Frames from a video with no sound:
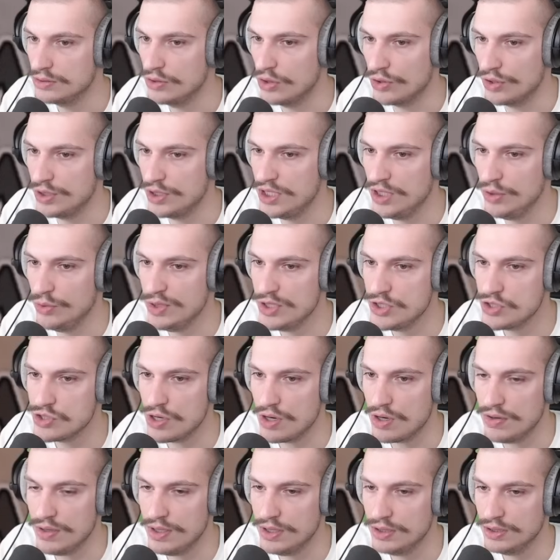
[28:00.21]
Or Tiwi,
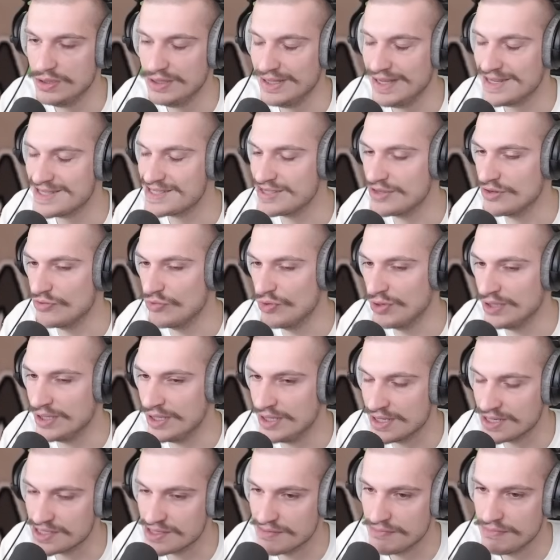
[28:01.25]
sorry? I guess it really
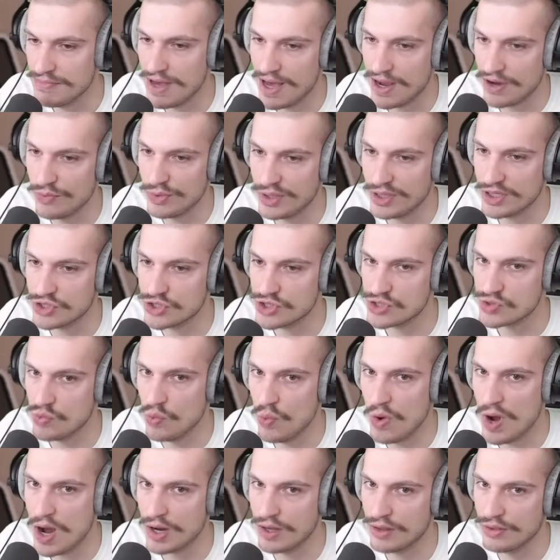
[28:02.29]
doesn't matter. We can just
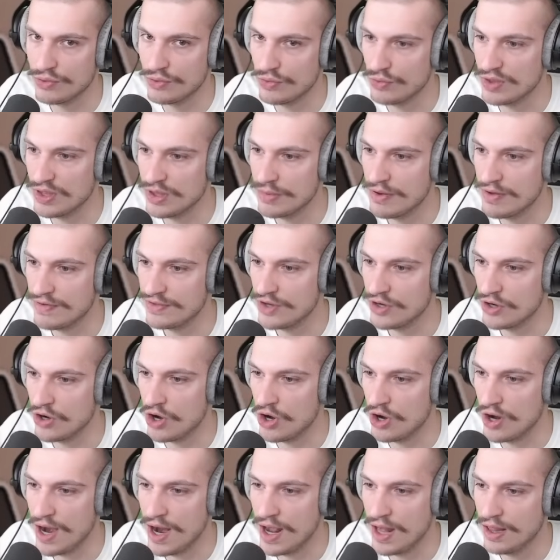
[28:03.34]
walk through them if they're
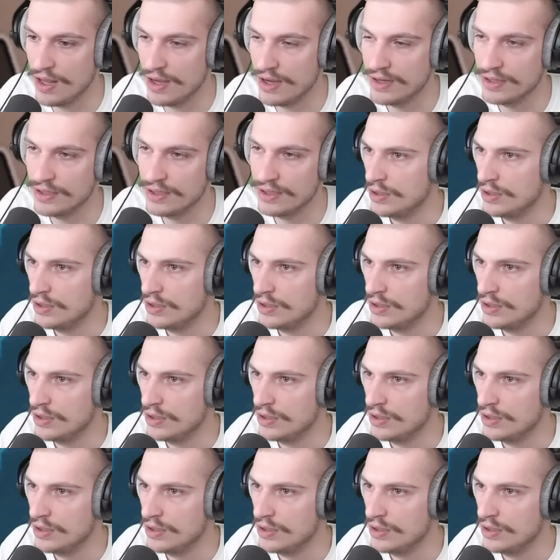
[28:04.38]
our ally.